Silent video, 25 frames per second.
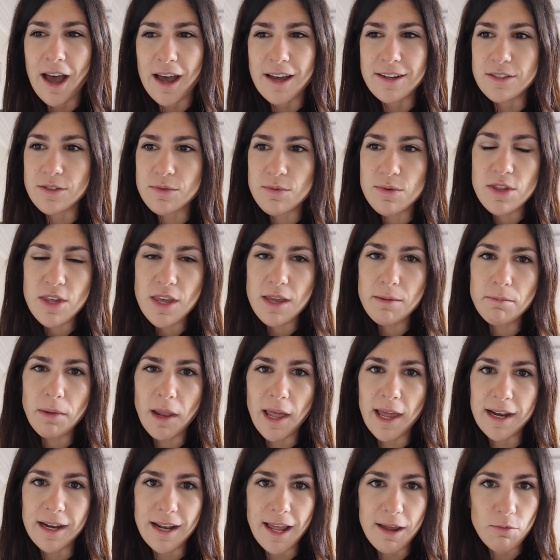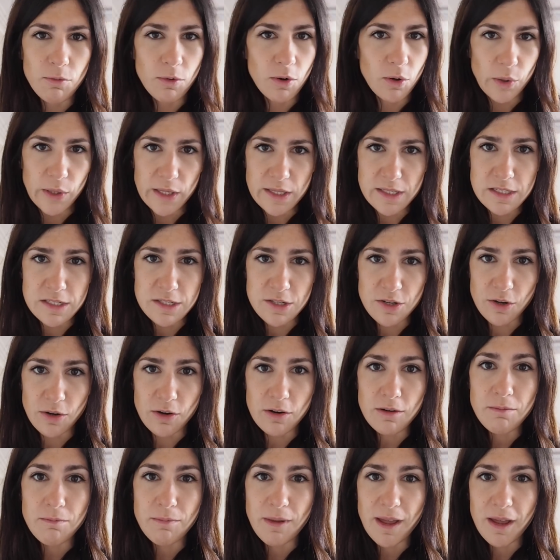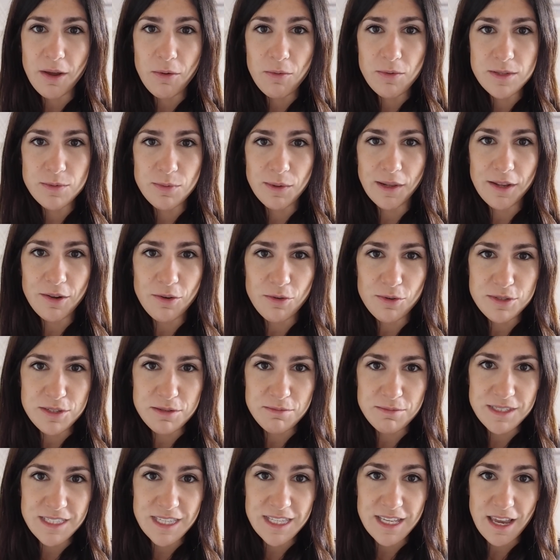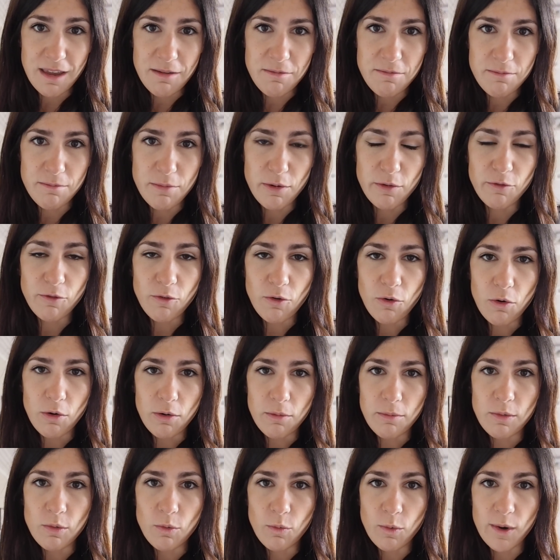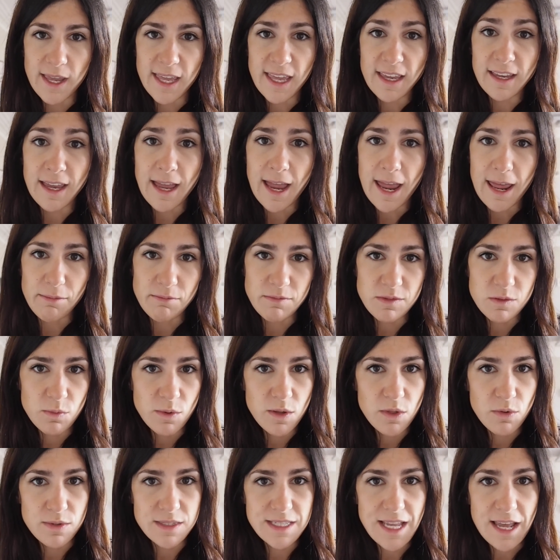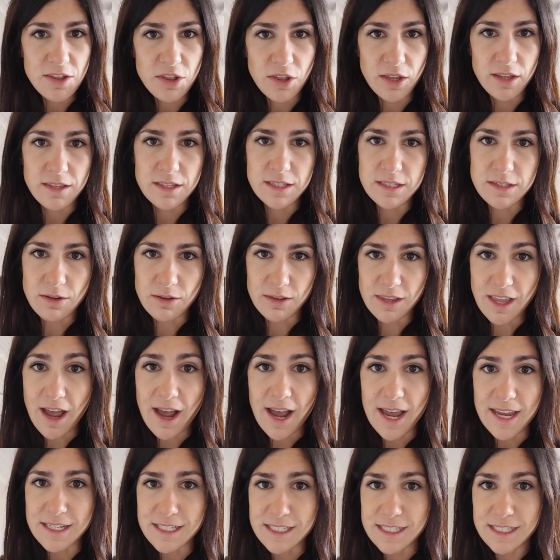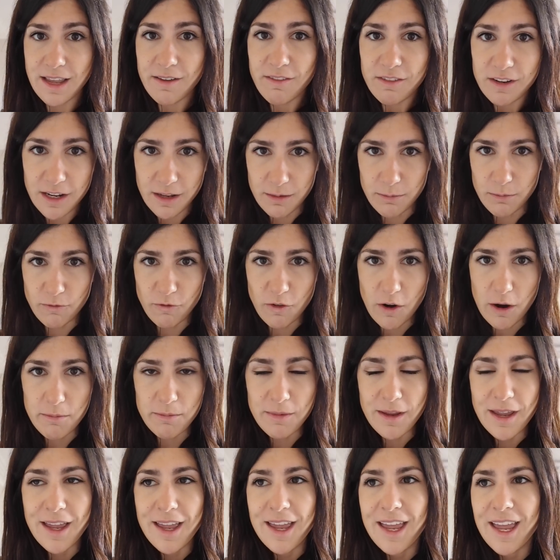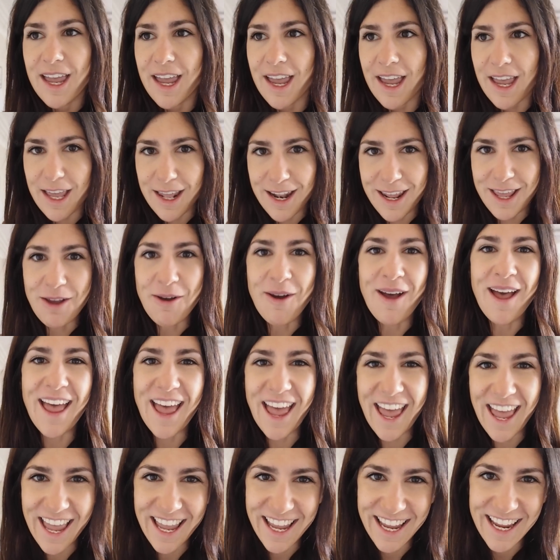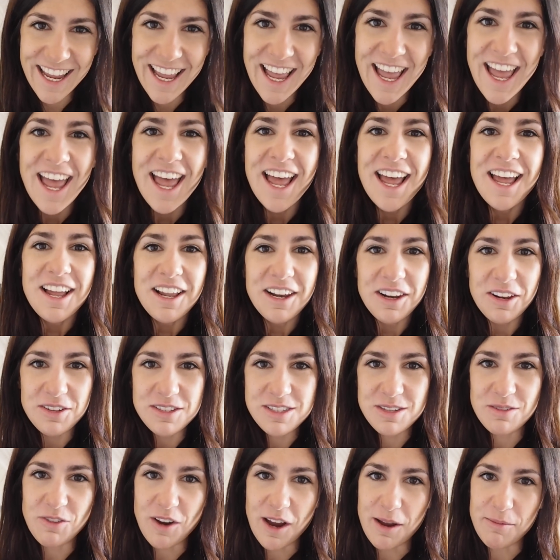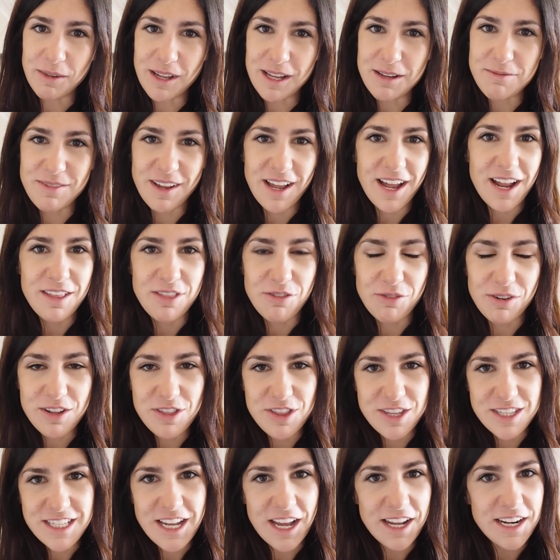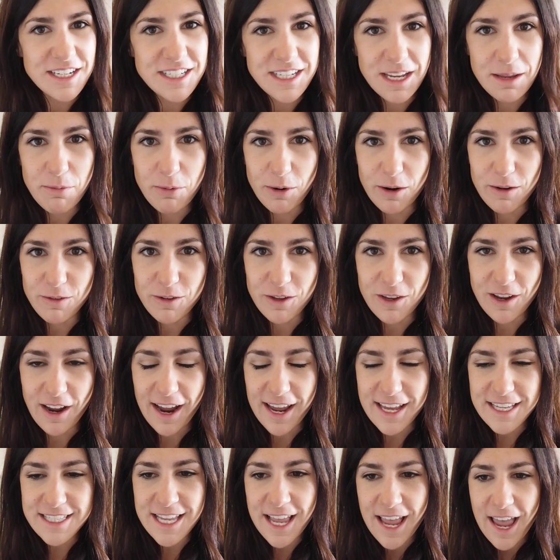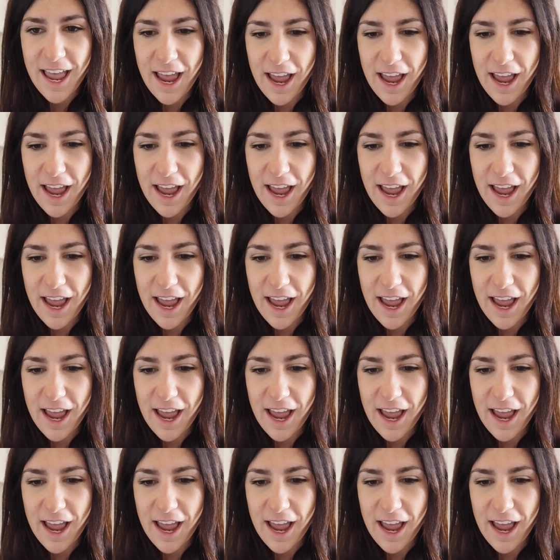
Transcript: I do wish he played like Rolling Stone, but it was really awesome to see him perform Wicked Games, which was actually the song that I discovered him from. Anyway, loads of rambling, but I thought I'd just kind of debrief you guys.